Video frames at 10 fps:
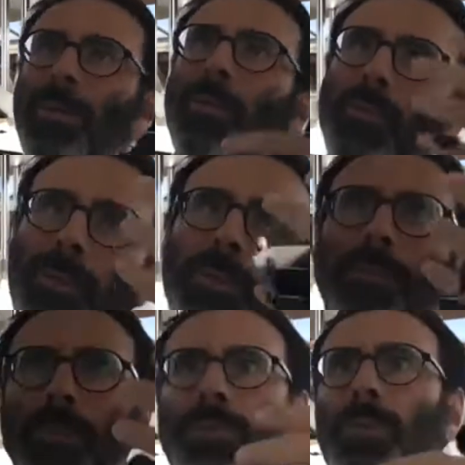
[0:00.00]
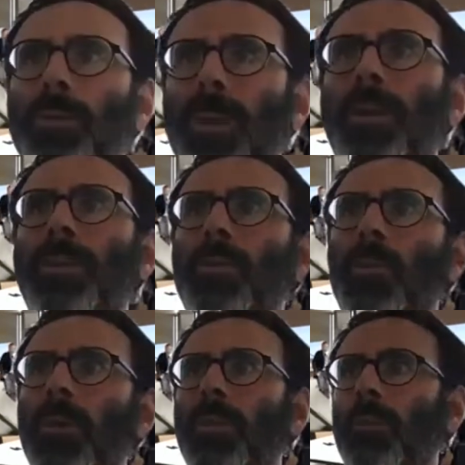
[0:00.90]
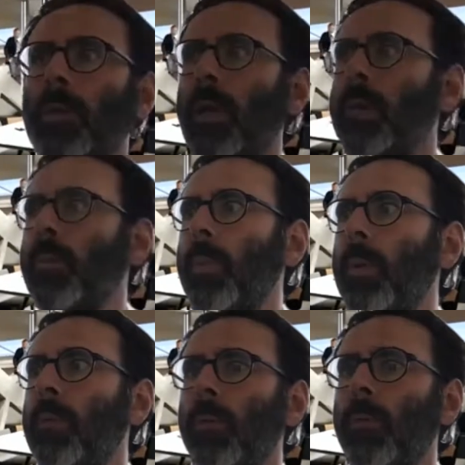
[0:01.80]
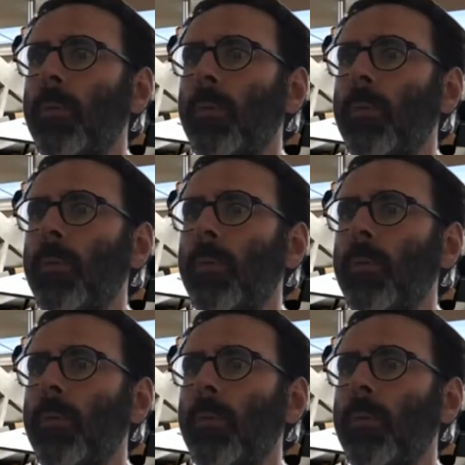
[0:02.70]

sort of virtual reality was everyday experience.